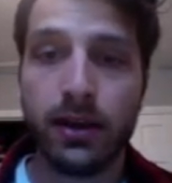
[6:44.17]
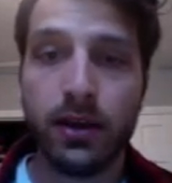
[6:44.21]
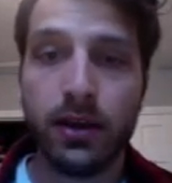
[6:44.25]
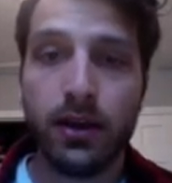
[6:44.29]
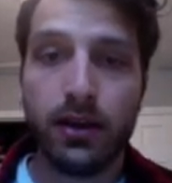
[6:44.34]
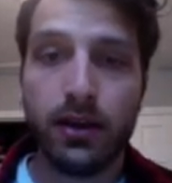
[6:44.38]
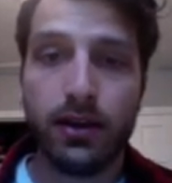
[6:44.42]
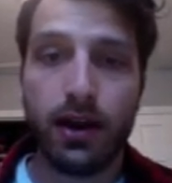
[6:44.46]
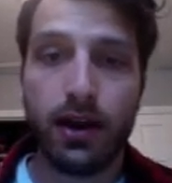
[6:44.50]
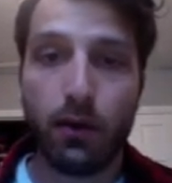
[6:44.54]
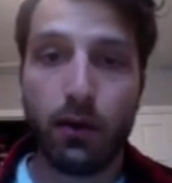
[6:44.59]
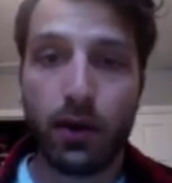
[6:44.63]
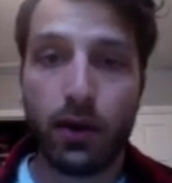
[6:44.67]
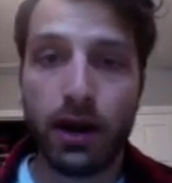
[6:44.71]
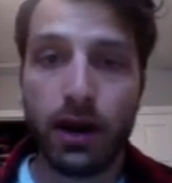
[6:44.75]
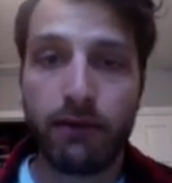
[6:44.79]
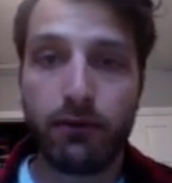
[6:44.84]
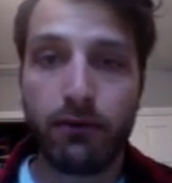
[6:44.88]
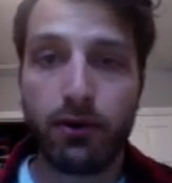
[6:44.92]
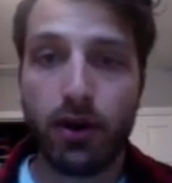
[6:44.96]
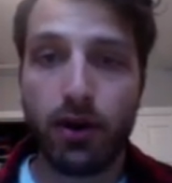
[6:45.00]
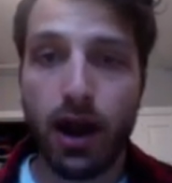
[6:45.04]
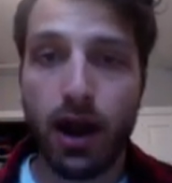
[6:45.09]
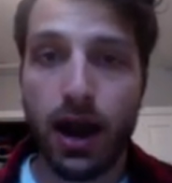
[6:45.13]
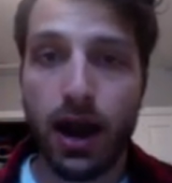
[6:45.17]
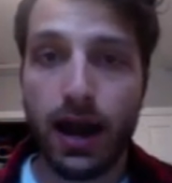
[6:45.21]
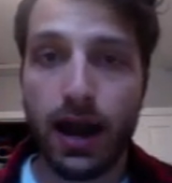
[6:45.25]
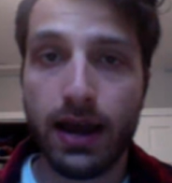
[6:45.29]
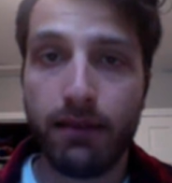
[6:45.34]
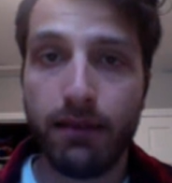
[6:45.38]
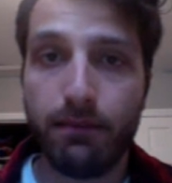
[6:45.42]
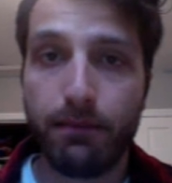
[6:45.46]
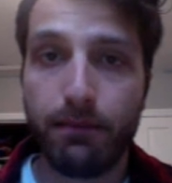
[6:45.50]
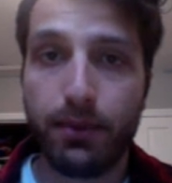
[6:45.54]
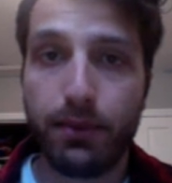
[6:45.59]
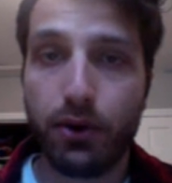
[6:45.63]
Now, whenever I
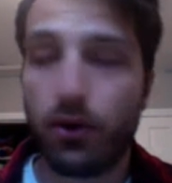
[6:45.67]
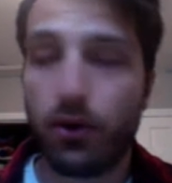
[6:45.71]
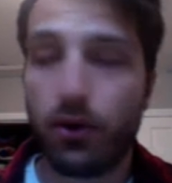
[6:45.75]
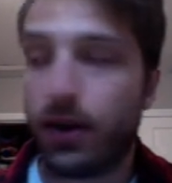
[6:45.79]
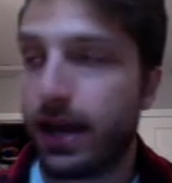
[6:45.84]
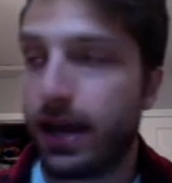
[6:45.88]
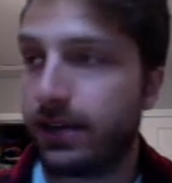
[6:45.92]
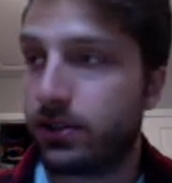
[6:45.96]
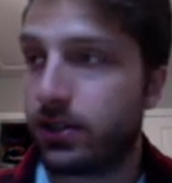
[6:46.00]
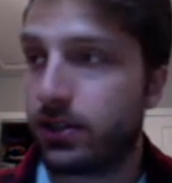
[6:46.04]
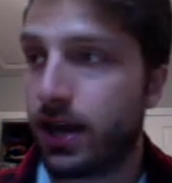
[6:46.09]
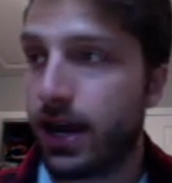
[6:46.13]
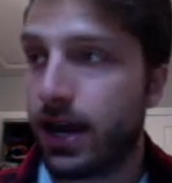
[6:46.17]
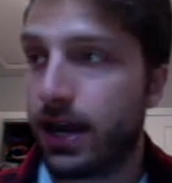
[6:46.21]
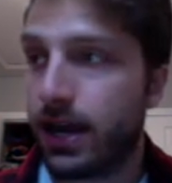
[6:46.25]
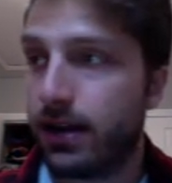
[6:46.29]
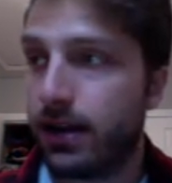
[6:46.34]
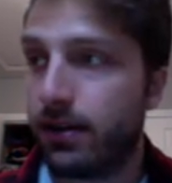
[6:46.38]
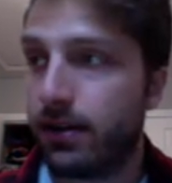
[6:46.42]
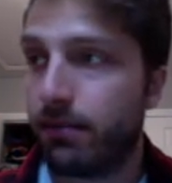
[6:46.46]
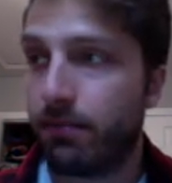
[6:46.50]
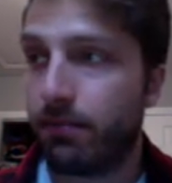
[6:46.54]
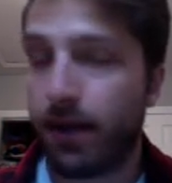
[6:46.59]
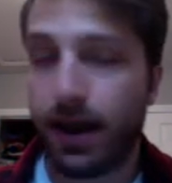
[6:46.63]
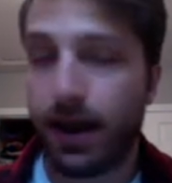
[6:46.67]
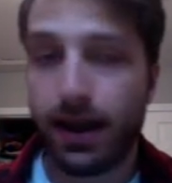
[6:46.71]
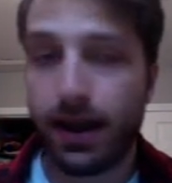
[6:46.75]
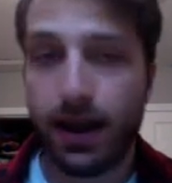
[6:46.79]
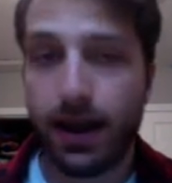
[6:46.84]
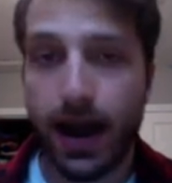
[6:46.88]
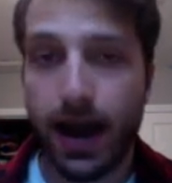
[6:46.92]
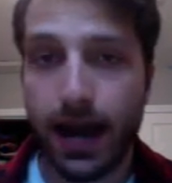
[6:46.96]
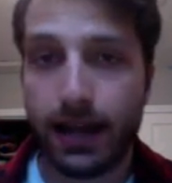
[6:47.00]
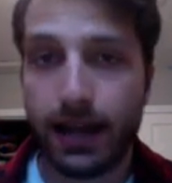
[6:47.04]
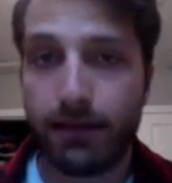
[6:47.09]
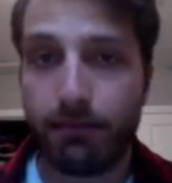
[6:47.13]
build a site, my,
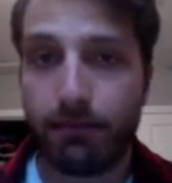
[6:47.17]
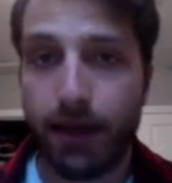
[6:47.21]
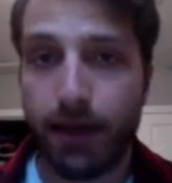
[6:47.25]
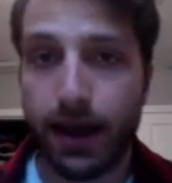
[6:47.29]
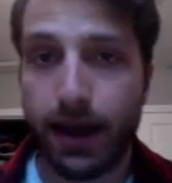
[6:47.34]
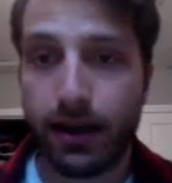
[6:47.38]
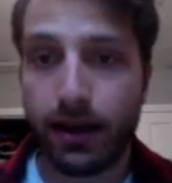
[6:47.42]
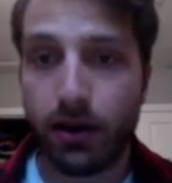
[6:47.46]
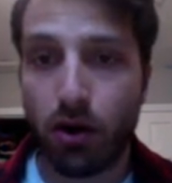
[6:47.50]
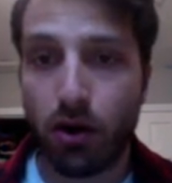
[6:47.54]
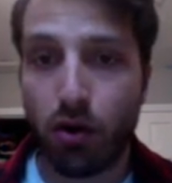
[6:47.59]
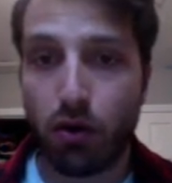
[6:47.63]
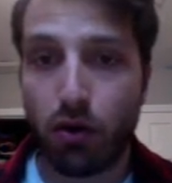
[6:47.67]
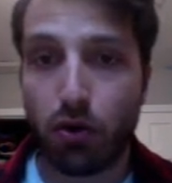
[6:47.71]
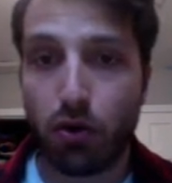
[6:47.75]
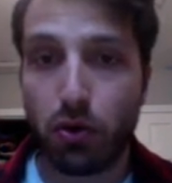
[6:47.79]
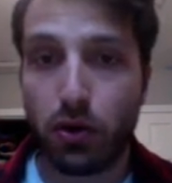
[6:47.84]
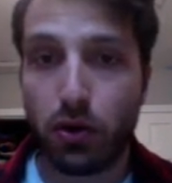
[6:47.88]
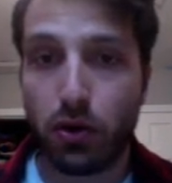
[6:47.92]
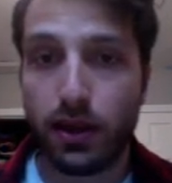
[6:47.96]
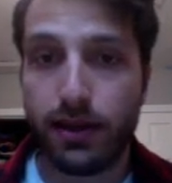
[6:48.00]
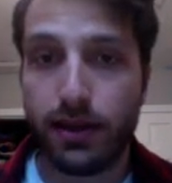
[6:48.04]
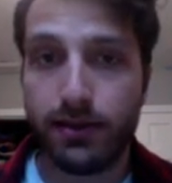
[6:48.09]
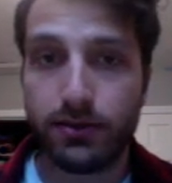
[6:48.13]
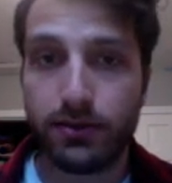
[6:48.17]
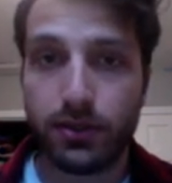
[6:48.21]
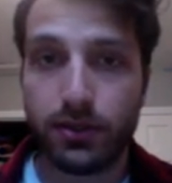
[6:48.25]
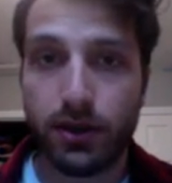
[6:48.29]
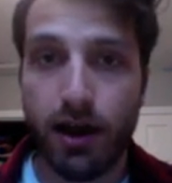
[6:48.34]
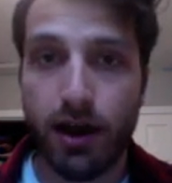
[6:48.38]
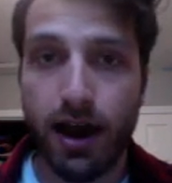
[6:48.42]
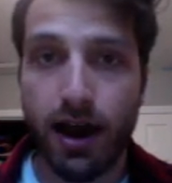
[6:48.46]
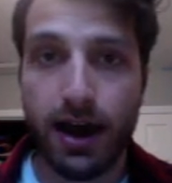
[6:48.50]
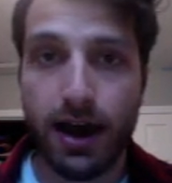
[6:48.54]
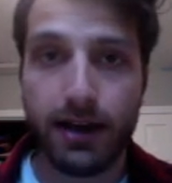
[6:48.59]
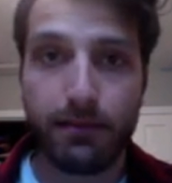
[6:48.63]
I, my goal is
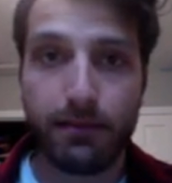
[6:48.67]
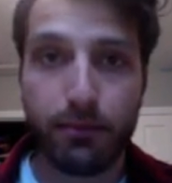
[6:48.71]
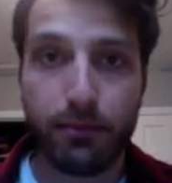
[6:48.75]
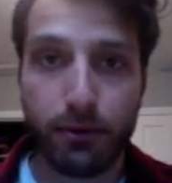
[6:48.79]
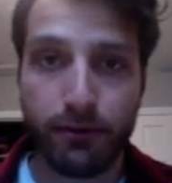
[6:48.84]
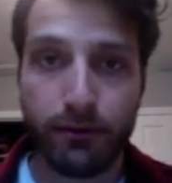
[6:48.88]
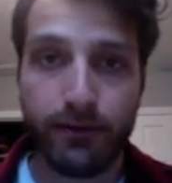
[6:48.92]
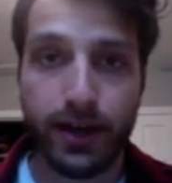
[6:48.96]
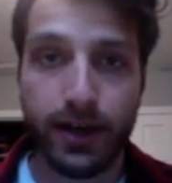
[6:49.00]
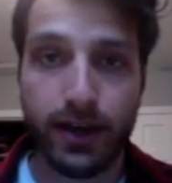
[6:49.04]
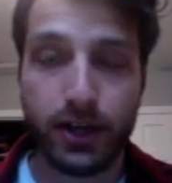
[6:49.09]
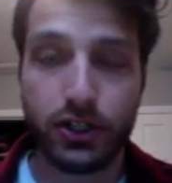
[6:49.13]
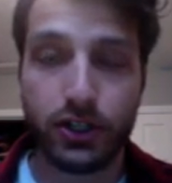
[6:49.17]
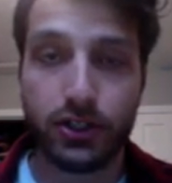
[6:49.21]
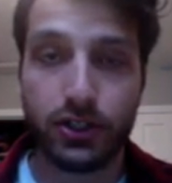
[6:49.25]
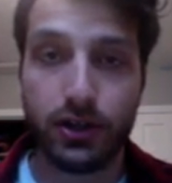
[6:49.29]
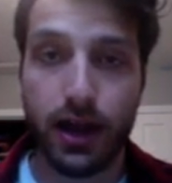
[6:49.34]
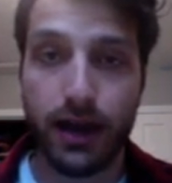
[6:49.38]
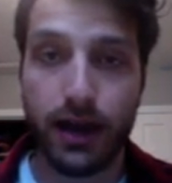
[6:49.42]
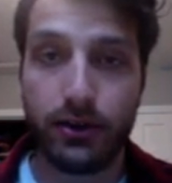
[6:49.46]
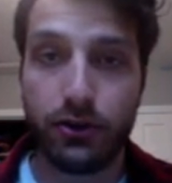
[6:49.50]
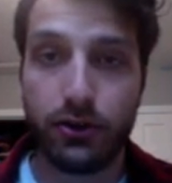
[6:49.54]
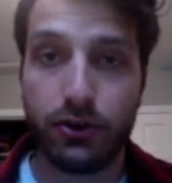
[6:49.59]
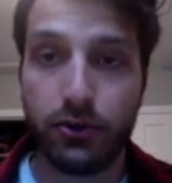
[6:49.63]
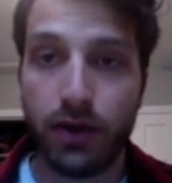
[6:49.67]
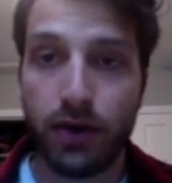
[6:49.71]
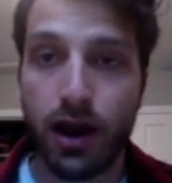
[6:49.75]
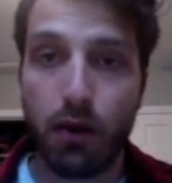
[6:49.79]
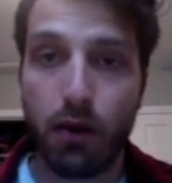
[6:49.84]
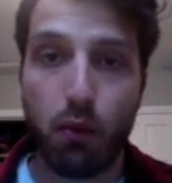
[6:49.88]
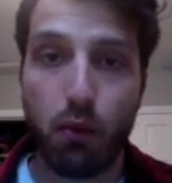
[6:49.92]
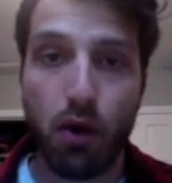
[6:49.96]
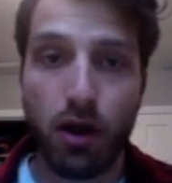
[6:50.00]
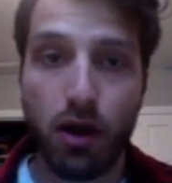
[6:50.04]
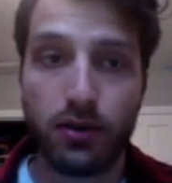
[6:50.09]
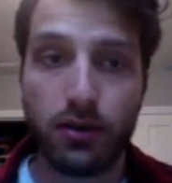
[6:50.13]
not perfection. I do not
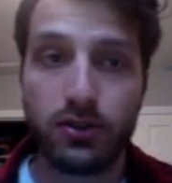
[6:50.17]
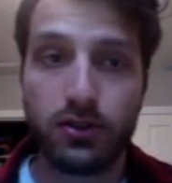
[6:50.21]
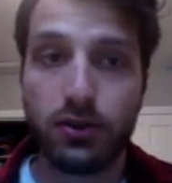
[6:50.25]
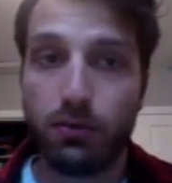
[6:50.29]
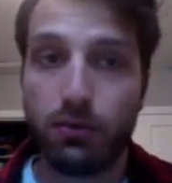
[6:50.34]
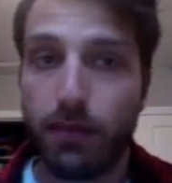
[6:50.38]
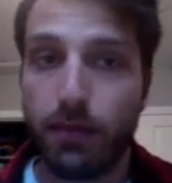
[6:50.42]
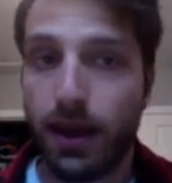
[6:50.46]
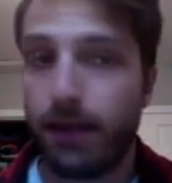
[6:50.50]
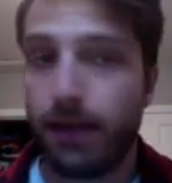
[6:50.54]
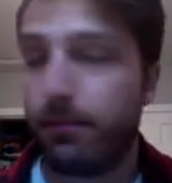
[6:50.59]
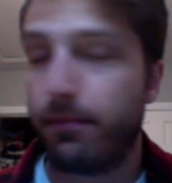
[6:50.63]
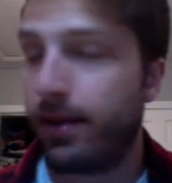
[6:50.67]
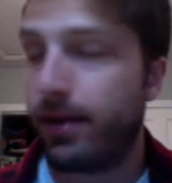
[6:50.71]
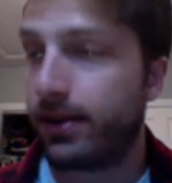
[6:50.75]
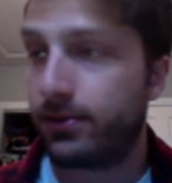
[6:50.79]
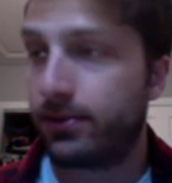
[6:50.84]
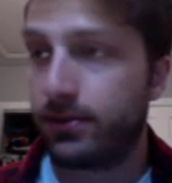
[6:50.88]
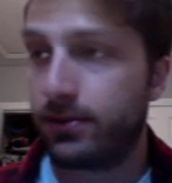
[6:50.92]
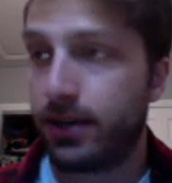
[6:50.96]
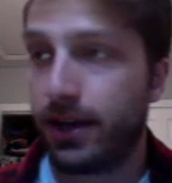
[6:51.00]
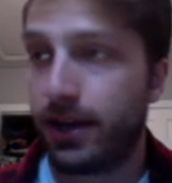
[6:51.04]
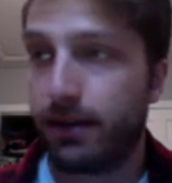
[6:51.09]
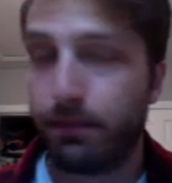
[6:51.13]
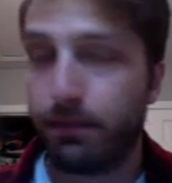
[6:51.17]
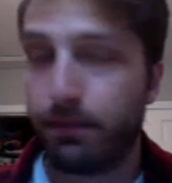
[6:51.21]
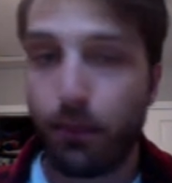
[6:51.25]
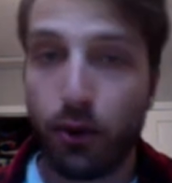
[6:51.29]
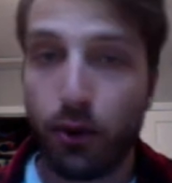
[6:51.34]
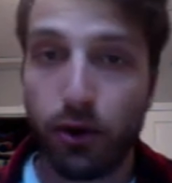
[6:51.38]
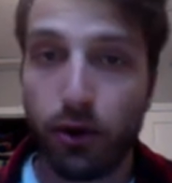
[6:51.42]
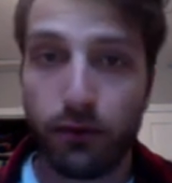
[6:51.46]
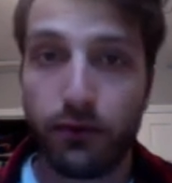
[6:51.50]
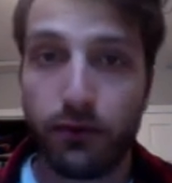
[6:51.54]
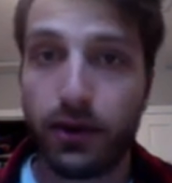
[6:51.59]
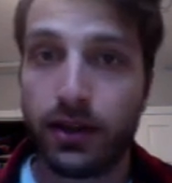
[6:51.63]
want to make my site
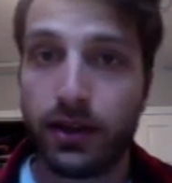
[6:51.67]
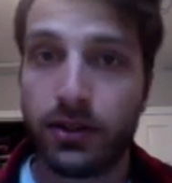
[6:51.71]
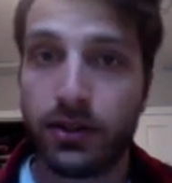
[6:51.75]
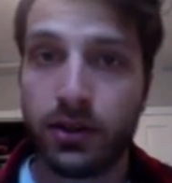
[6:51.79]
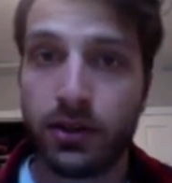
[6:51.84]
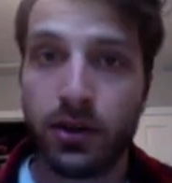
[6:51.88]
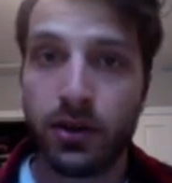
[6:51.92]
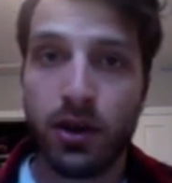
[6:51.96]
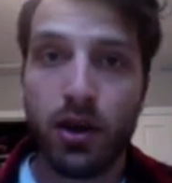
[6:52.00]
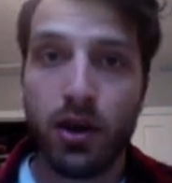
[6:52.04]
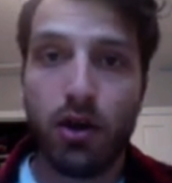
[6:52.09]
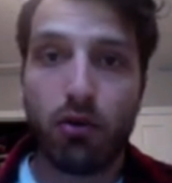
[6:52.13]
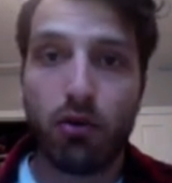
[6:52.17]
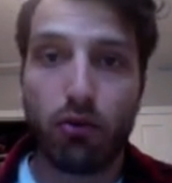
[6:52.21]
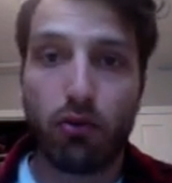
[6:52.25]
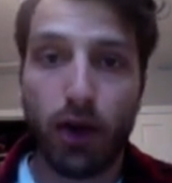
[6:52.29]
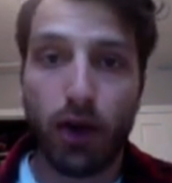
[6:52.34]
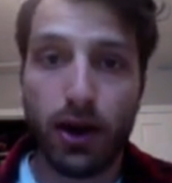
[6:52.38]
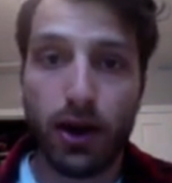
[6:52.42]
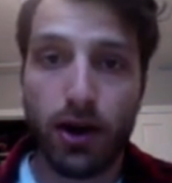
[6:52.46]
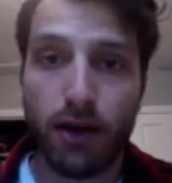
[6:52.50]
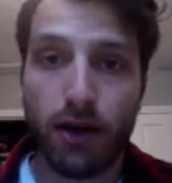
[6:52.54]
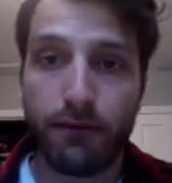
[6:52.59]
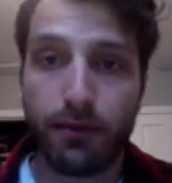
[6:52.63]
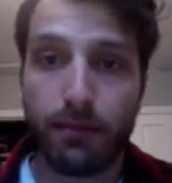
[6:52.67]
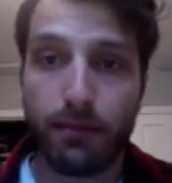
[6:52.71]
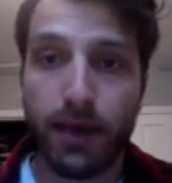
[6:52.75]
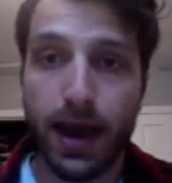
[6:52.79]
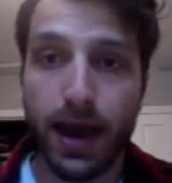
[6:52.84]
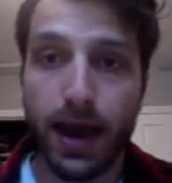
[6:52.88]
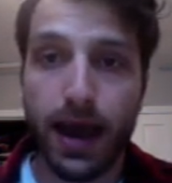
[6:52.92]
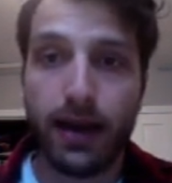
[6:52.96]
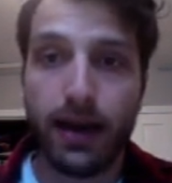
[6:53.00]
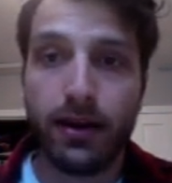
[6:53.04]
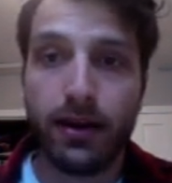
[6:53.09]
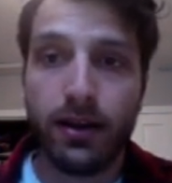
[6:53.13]
perfect right off the
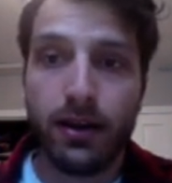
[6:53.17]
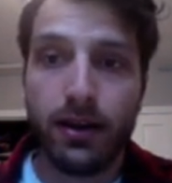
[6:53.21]
bat.